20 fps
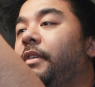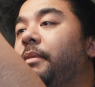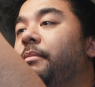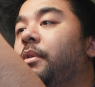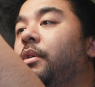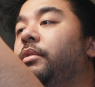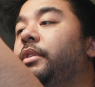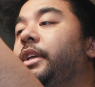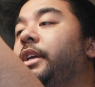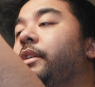I'm
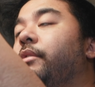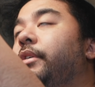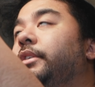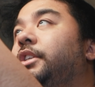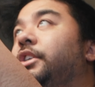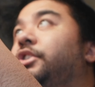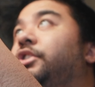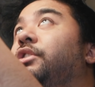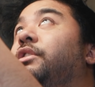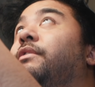only going
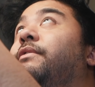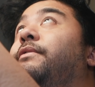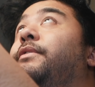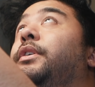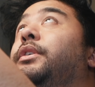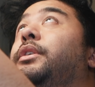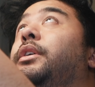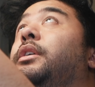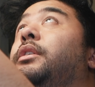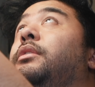to shoot
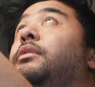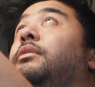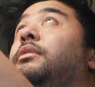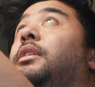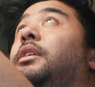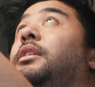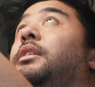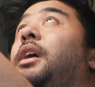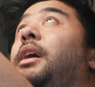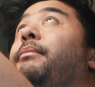photo,
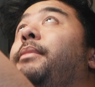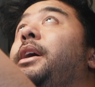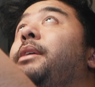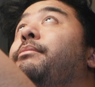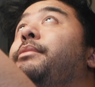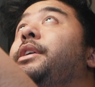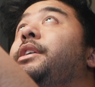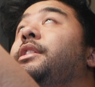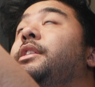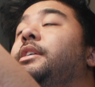I might
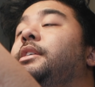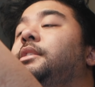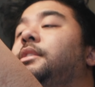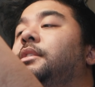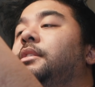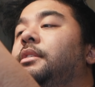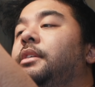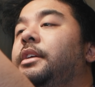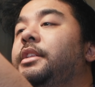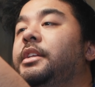bring
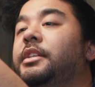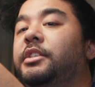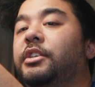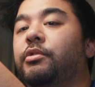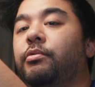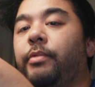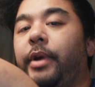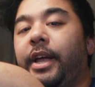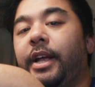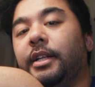this and it's
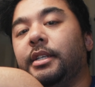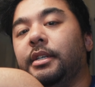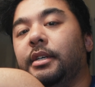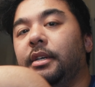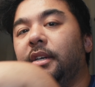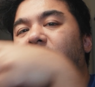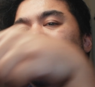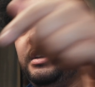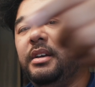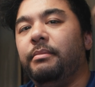great,
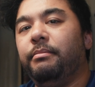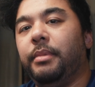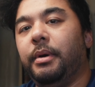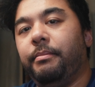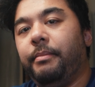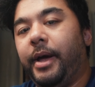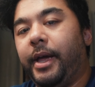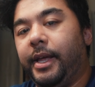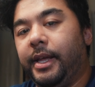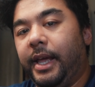but
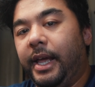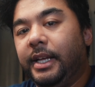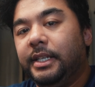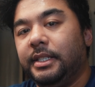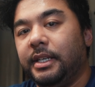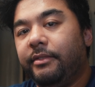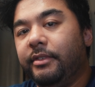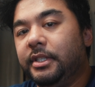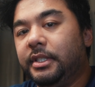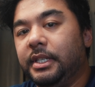my
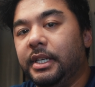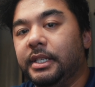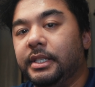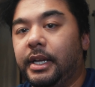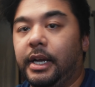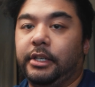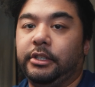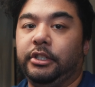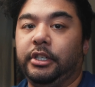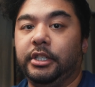A7C is
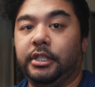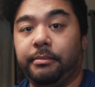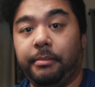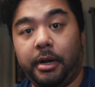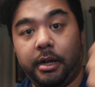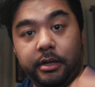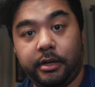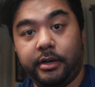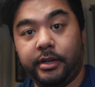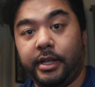actually
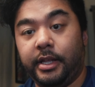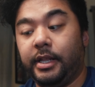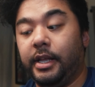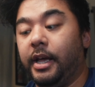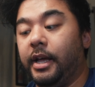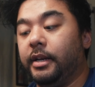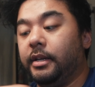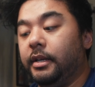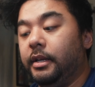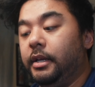smaller than
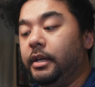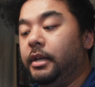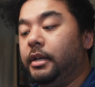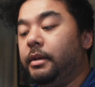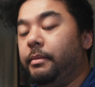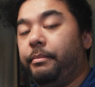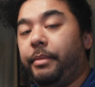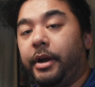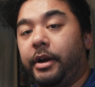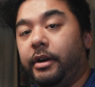that.
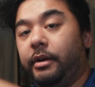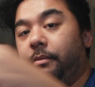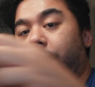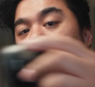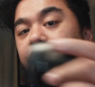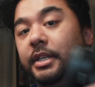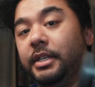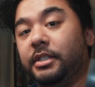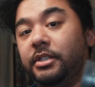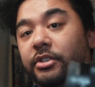Pair it
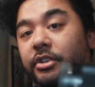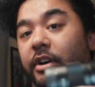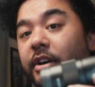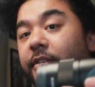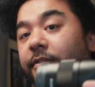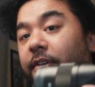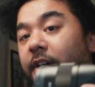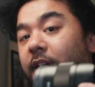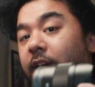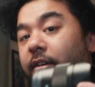with this
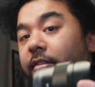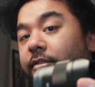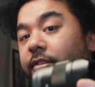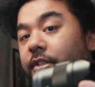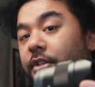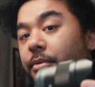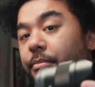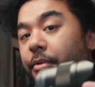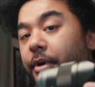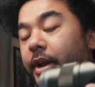35
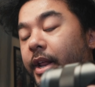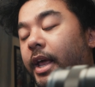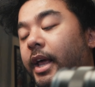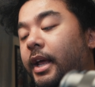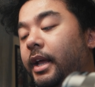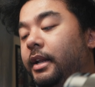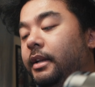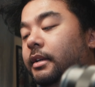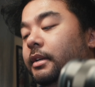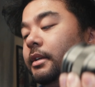
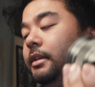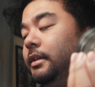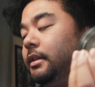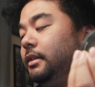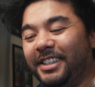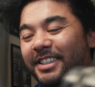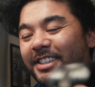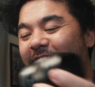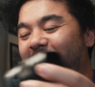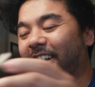2.8.
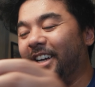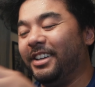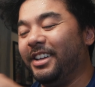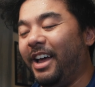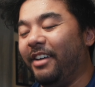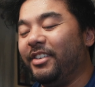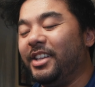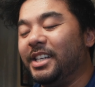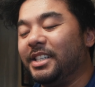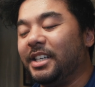You know,
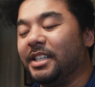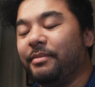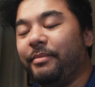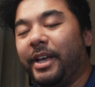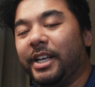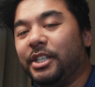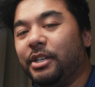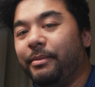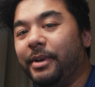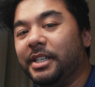having this doesn't
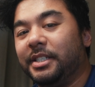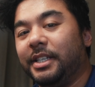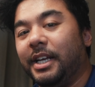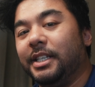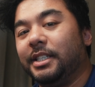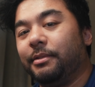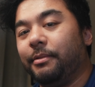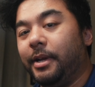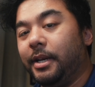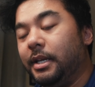make too much
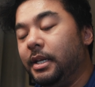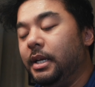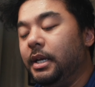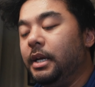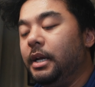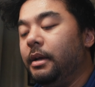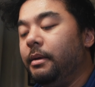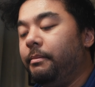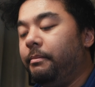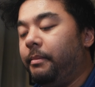sense when
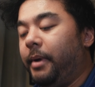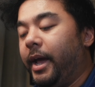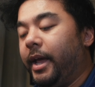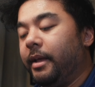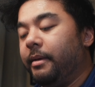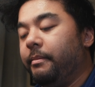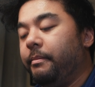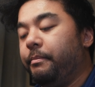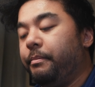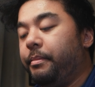
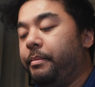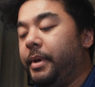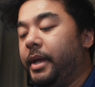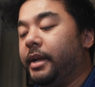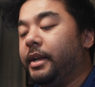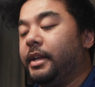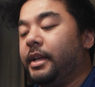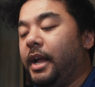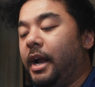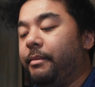my
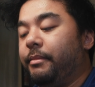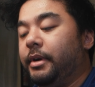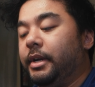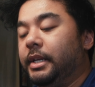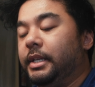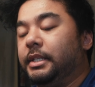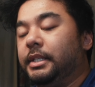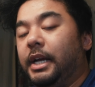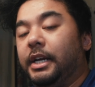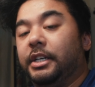big camera
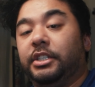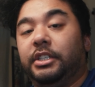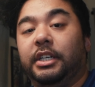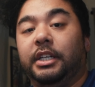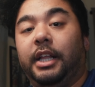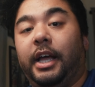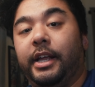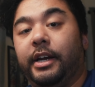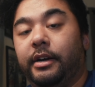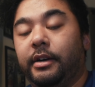is actually
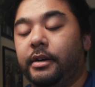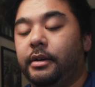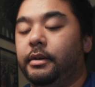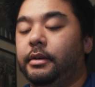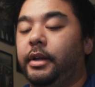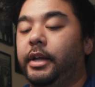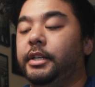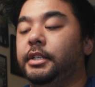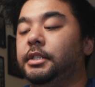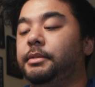lighter
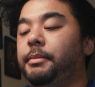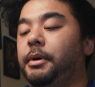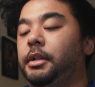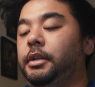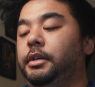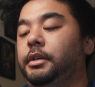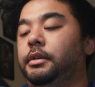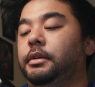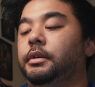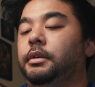and smaller.